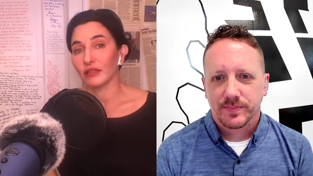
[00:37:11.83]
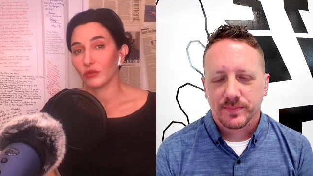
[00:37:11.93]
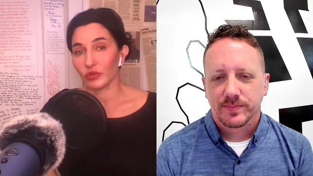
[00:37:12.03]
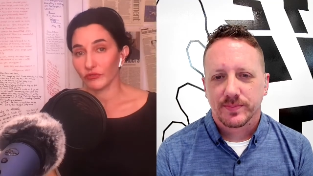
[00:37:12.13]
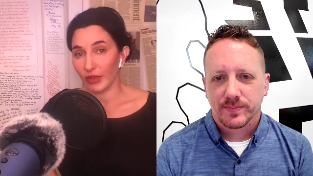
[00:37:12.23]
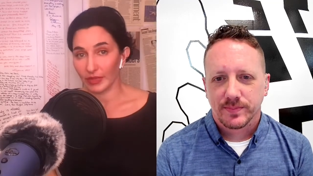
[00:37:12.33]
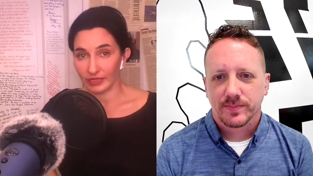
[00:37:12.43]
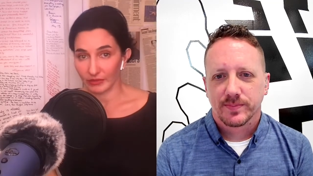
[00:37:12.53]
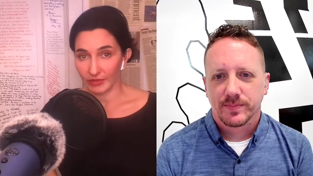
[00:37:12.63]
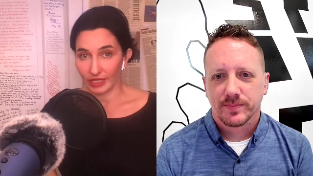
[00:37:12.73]
Speaker 1: the word
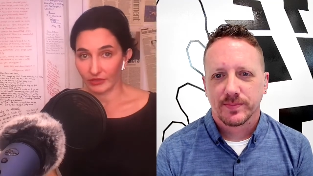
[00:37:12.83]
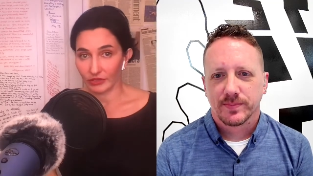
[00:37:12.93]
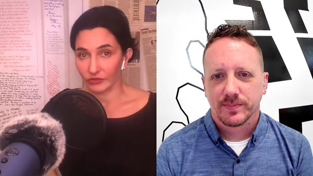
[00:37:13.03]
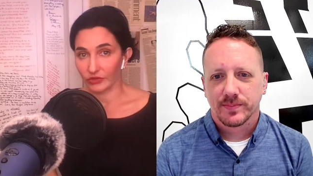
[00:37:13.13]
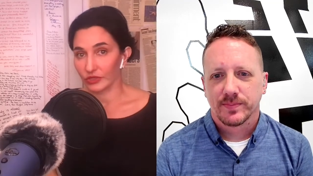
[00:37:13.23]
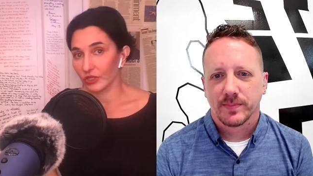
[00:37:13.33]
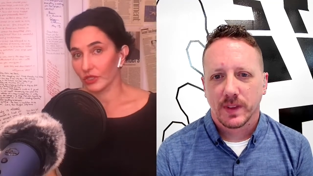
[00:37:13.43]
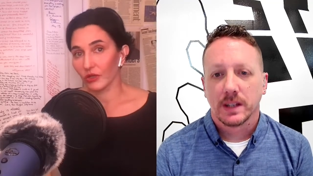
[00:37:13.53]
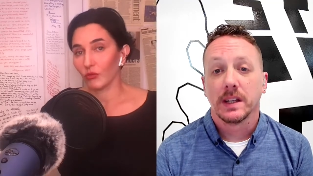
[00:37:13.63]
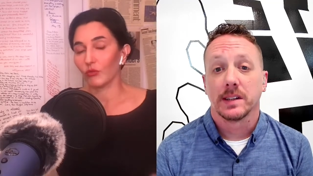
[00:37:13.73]
feminism, they'll use
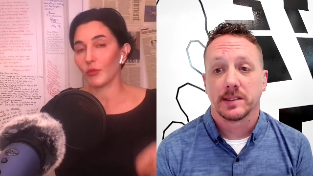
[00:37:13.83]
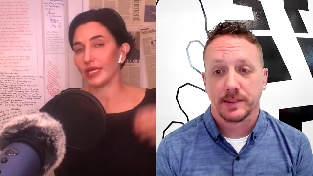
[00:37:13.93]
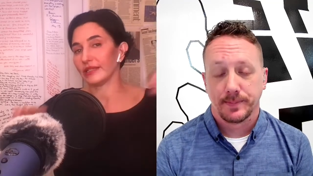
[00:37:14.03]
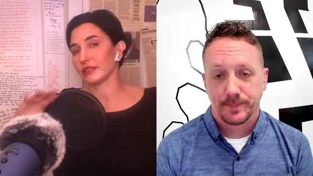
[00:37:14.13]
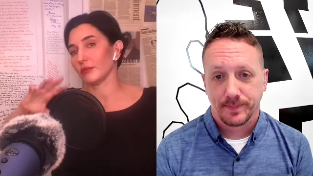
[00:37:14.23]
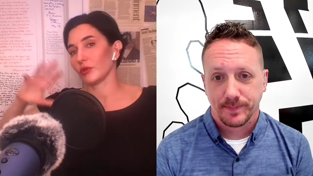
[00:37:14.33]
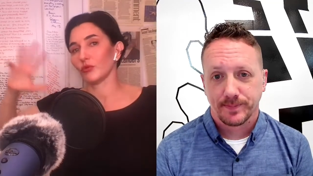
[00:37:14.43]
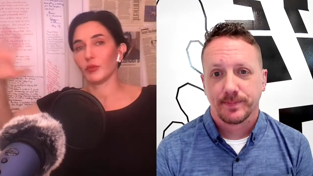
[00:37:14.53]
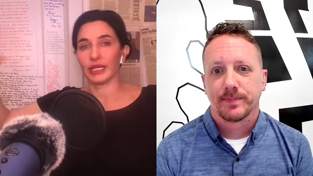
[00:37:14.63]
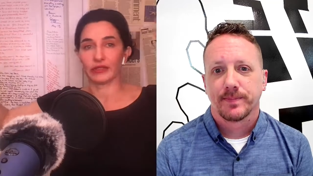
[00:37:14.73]
yes. womanism or
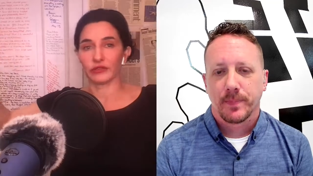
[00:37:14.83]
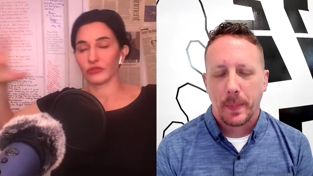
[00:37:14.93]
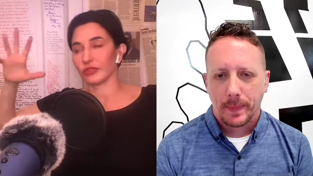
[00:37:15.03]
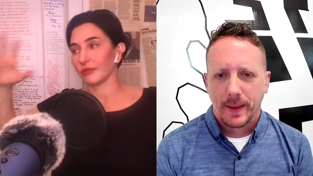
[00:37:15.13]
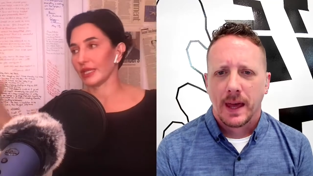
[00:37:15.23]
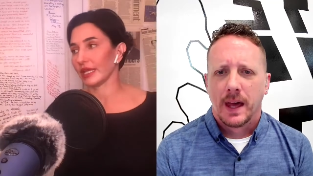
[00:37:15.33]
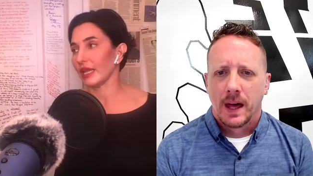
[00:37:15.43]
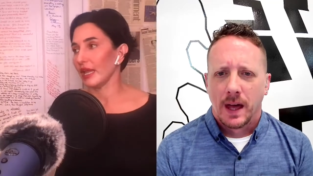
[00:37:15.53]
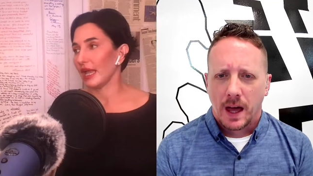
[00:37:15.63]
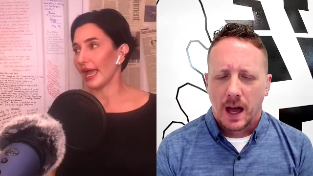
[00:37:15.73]
womanist or something
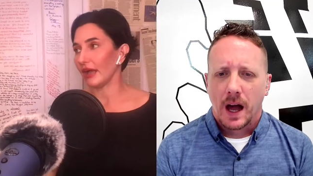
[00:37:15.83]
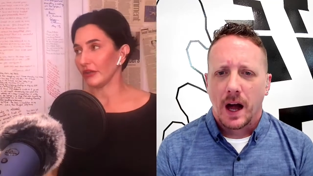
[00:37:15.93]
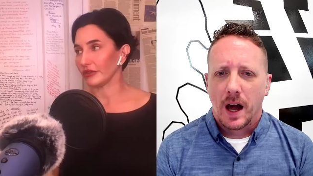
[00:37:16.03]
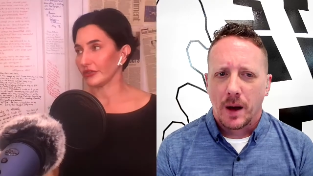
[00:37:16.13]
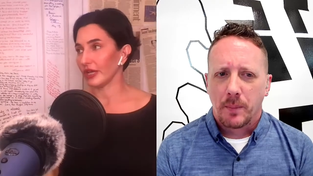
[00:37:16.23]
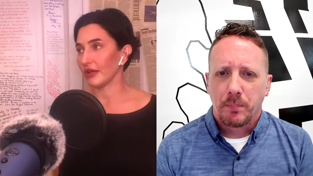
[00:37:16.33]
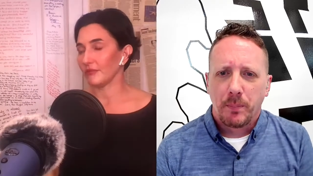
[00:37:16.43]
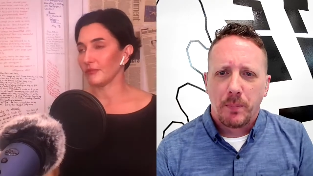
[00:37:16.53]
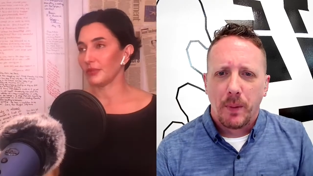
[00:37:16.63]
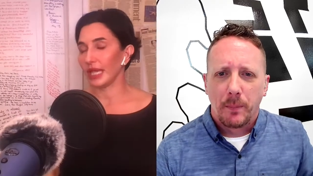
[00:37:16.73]
else.
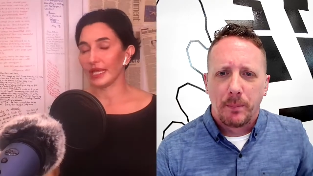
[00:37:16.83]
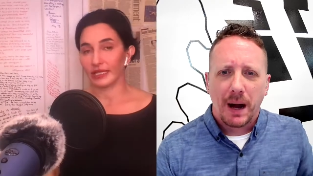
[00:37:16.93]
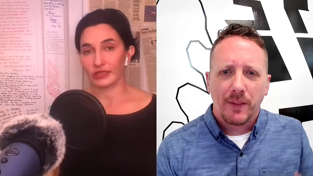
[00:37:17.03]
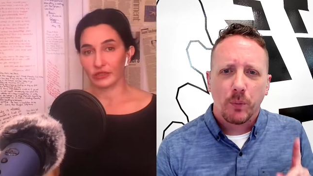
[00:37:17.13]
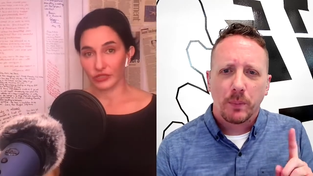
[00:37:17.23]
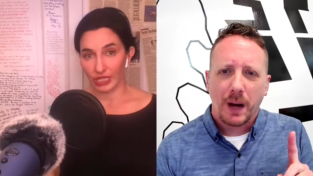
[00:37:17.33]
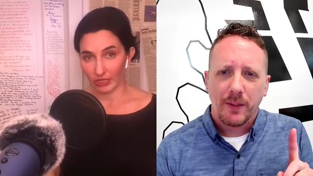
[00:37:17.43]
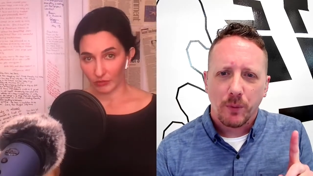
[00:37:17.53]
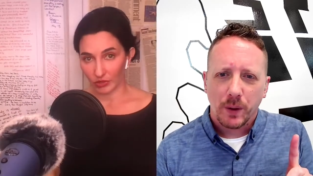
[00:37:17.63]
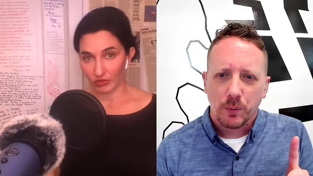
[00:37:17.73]
Um, by, the, by, the,
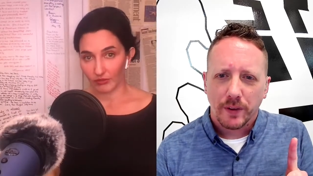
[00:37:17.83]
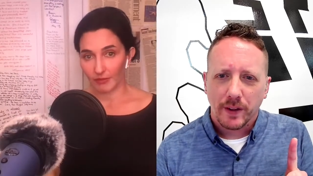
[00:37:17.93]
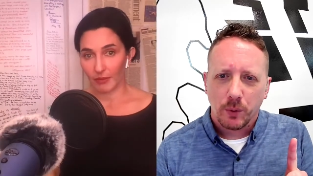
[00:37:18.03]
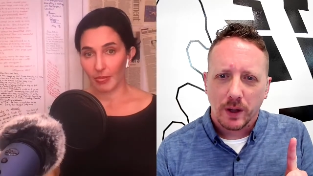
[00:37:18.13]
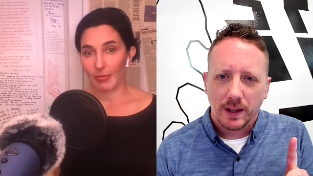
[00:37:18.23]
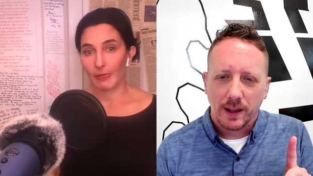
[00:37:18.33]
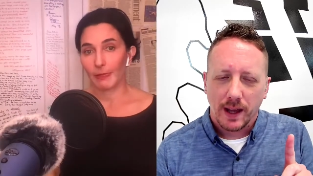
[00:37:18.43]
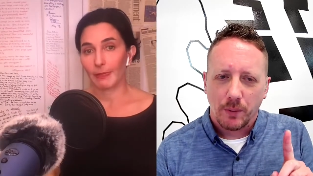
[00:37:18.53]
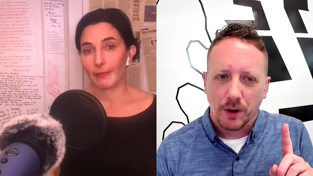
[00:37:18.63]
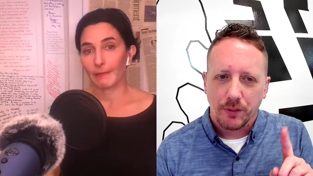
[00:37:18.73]
way,
Speaker 2: really quickly, I
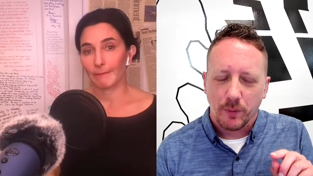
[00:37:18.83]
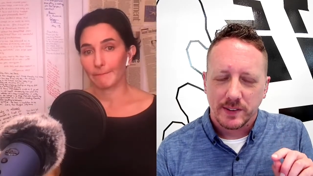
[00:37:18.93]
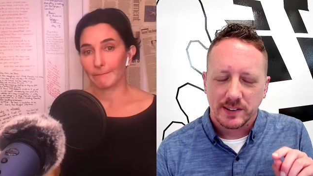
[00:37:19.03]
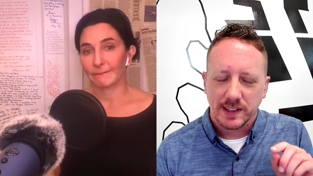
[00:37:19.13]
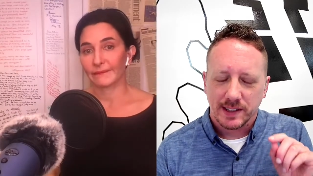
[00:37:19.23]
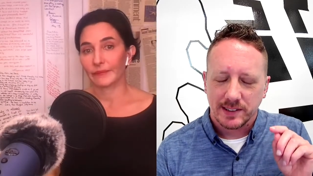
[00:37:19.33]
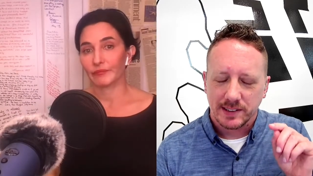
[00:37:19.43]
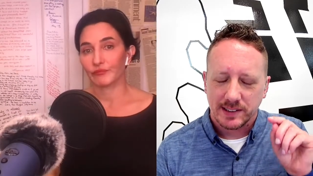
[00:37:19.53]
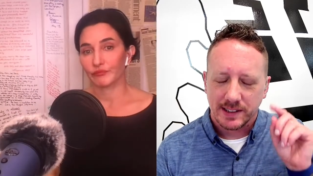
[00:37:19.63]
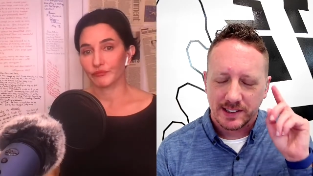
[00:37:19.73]
want to throw this in because it's
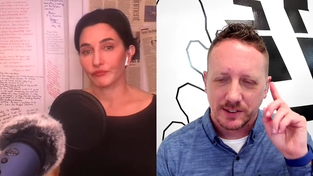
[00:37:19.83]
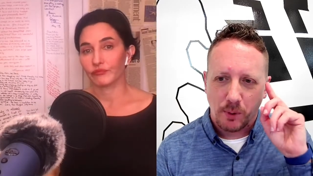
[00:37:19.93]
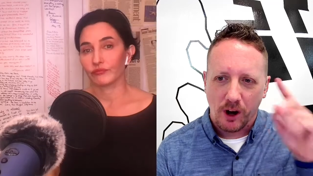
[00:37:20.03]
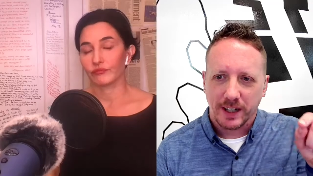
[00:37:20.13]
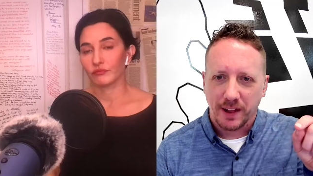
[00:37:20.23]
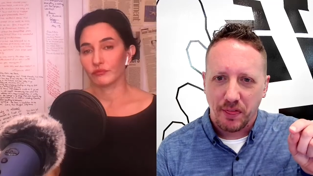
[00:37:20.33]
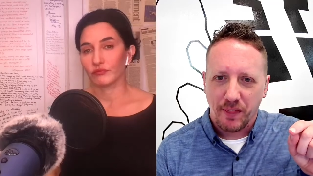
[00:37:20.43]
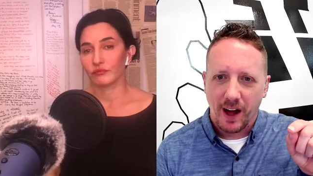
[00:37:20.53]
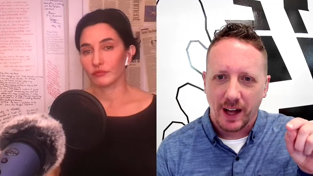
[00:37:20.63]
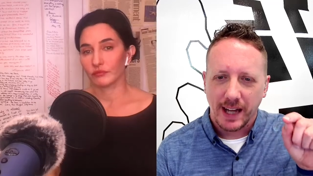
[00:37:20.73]
it's sparking
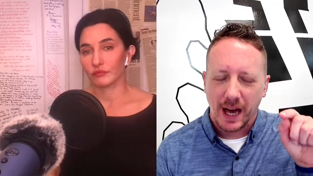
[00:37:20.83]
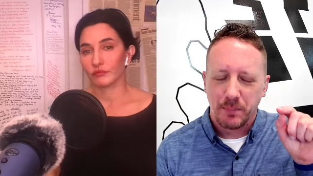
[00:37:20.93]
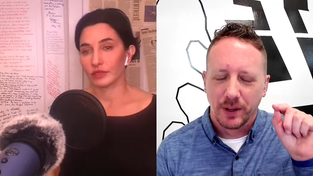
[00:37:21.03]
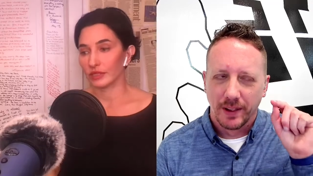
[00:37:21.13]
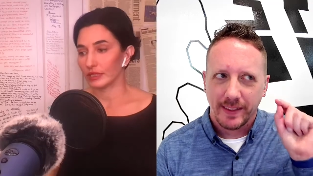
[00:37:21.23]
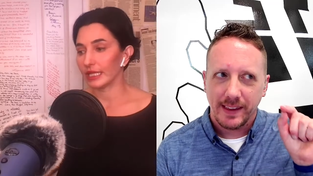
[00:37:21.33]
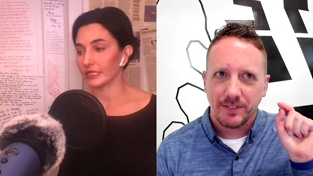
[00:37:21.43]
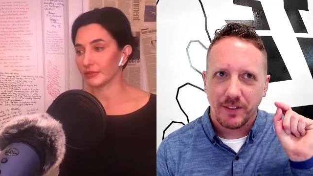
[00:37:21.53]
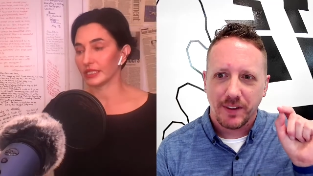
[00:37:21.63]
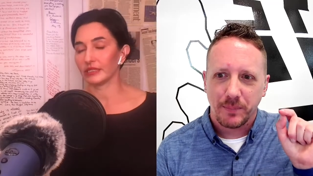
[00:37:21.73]
thought. I believe, yes,
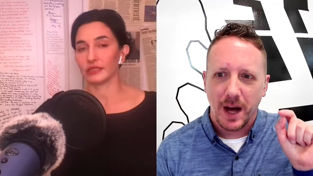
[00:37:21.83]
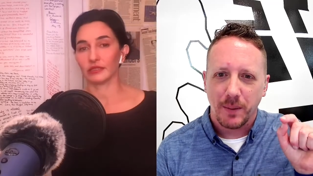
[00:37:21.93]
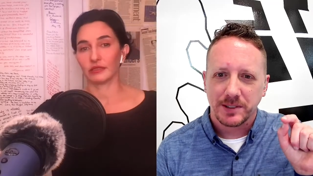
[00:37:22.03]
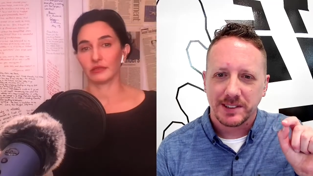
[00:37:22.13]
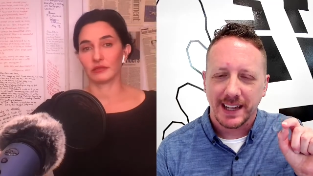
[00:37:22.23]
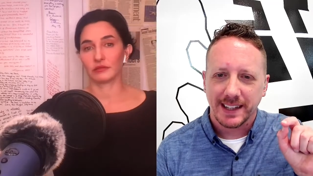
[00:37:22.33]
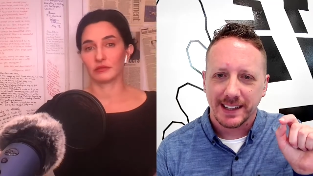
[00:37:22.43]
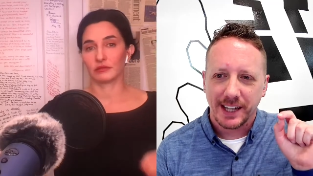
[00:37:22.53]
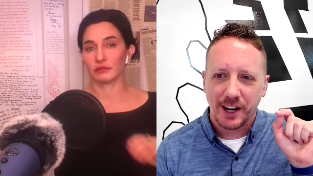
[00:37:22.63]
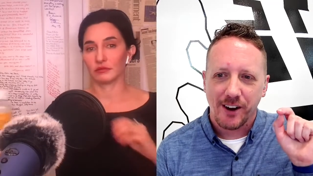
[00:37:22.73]
if please. I'm not mistaken,
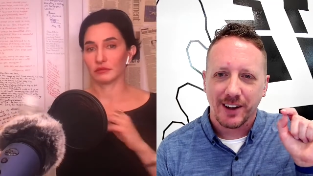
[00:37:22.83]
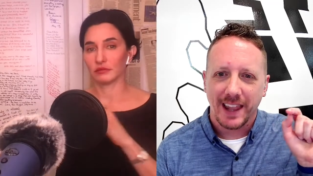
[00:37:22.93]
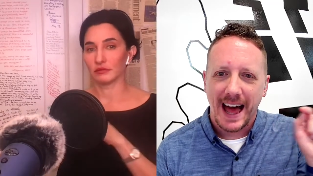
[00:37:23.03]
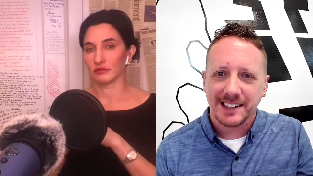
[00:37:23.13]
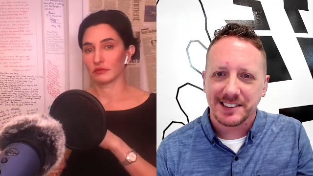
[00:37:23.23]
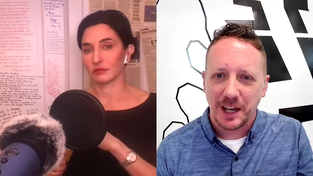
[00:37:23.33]
in our last